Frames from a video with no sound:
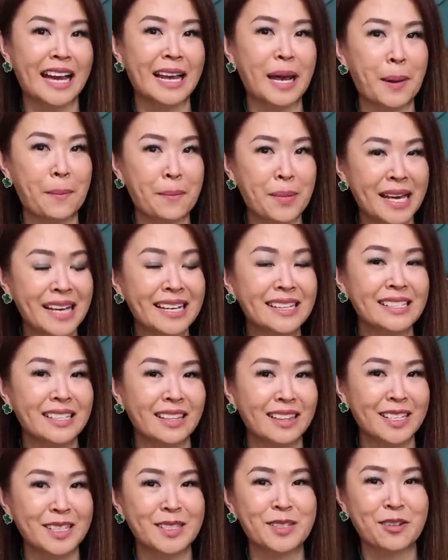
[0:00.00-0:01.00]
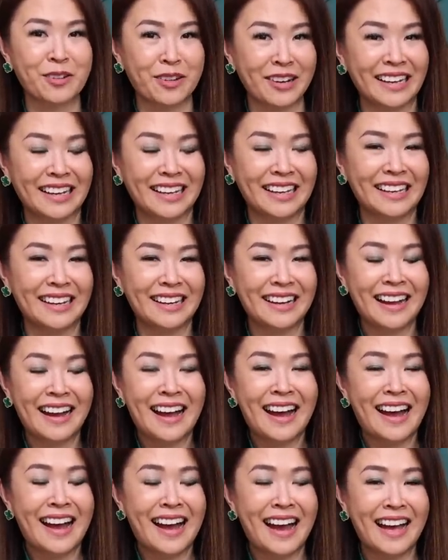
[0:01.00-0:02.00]
and I picked this green.
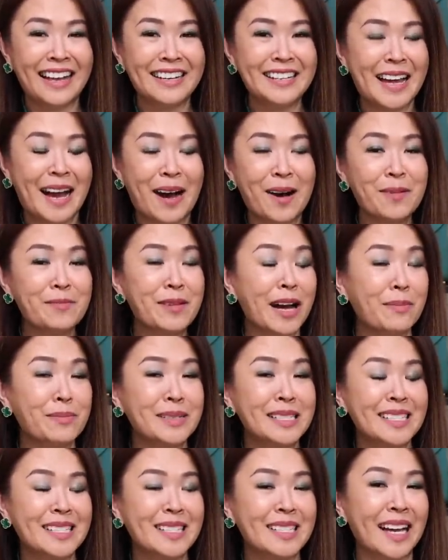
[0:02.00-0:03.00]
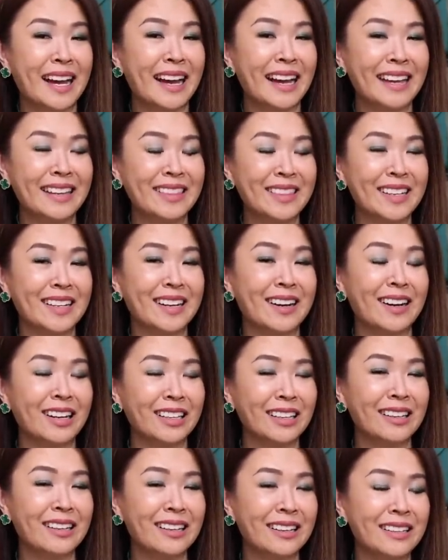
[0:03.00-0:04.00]
And now I'm happy to say the
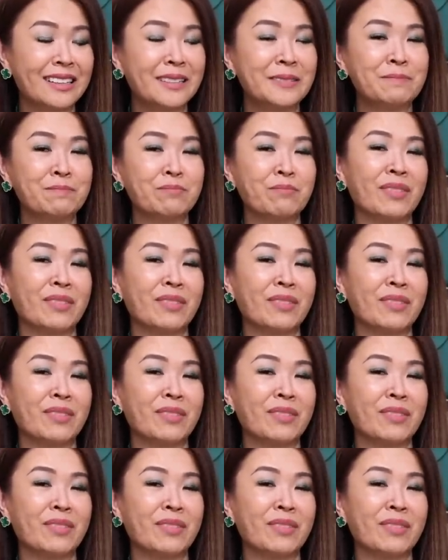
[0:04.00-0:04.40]
color